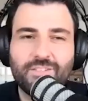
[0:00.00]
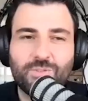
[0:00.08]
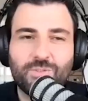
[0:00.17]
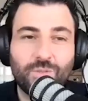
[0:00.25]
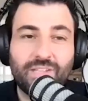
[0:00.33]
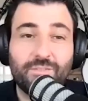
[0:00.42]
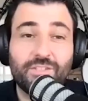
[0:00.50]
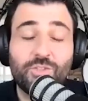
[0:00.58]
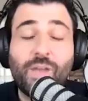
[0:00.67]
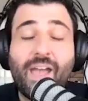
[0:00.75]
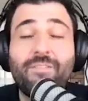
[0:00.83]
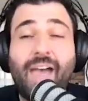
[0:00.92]
it, soil lovers.
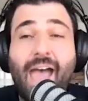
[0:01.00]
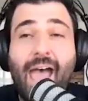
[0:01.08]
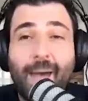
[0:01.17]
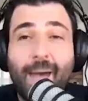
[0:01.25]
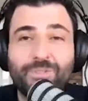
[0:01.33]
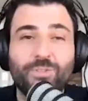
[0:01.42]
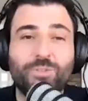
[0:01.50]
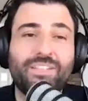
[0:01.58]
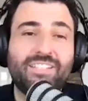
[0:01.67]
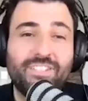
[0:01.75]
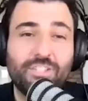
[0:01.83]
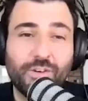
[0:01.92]
You have
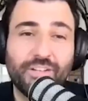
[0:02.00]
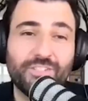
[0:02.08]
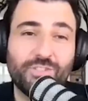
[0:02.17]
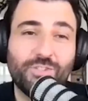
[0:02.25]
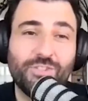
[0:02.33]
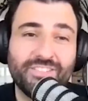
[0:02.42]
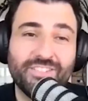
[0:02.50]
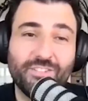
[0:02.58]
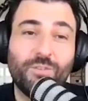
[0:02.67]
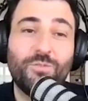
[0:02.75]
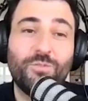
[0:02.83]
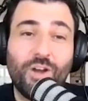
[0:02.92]
absolutely zero excuses
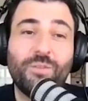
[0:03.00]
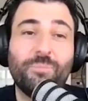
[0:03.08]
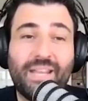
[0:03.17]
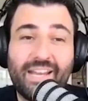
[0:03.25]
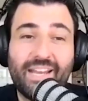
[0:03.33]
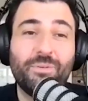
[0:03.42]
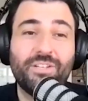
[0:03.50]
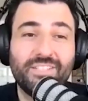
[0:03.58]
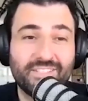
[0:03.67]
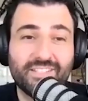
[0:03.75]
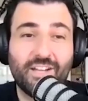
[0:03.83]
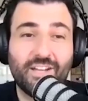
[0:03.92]
of not being able to
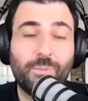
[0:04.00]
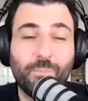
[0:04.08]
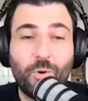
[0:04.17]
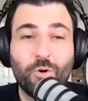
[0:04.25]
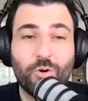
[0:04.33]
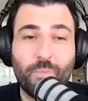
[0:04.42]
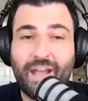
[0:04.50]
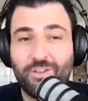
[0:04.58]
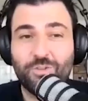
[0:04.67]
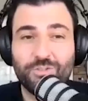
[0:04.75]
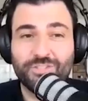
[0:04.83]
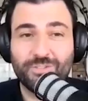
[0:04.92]
discover more about
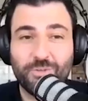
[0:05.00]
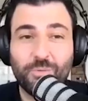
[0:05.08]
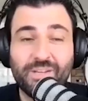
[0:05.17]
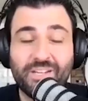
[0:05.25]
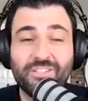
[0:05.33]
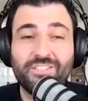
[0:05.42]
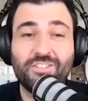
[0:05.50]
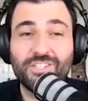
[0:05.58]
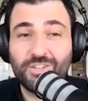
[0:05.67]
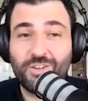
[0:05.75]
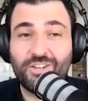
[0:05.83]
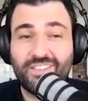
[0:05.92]
Nutrisoil, because you
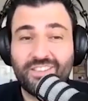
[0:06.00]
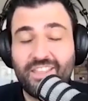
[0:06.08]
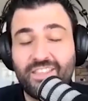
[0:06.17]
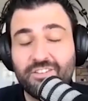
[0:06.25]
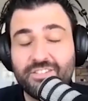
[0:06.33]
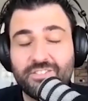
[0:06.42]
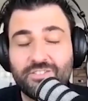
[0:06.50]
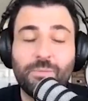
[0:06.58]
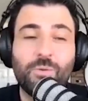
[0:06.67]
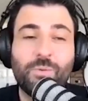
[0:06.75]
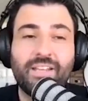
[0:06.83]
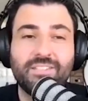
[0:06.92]
just heard it there. There is so
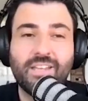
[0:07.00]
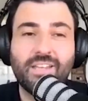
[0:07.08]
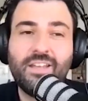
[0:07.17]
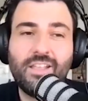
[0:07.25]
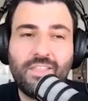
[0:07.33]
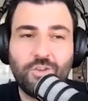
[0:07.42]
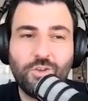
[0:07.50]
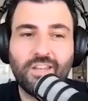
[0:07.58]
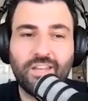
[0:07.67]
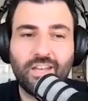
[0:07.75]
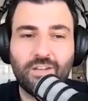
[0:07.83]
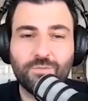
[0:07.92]
many ways that you
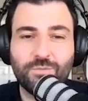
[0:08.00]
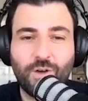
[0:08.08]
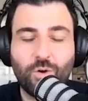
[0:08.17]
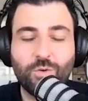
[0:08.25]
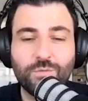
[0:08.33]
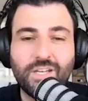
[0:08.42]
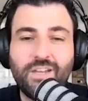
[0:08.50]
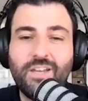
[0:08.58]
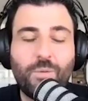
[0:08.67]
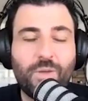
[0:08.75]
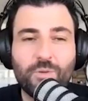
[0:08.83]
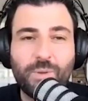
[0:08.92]
can get involved,
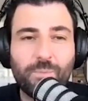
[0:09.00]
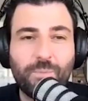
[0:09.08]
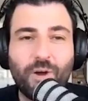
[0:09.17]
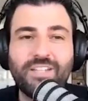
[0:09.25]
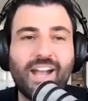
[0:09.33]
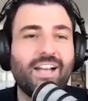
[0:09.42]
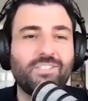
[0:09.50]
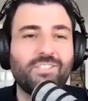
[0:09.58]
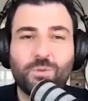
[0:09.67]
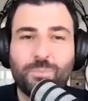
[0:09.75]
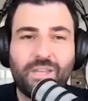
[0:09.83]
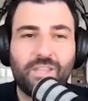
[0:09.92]
whether it be podcasts,
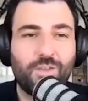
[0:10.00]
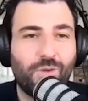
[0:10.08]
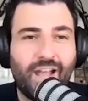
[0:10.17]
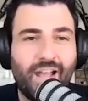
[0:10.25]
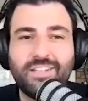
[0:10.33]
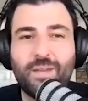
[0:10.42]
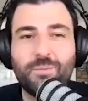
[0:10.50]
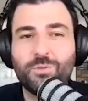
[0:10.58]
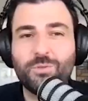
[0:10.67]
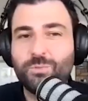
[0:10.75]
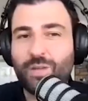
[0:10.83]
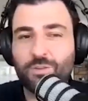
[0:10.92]
whether it be the
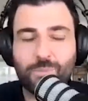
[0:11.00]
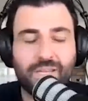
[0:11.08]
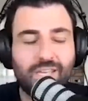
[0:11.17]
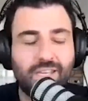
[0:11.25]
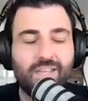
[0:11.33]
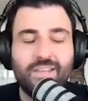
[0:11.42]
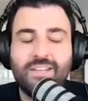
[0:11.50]
roundtables, whether it be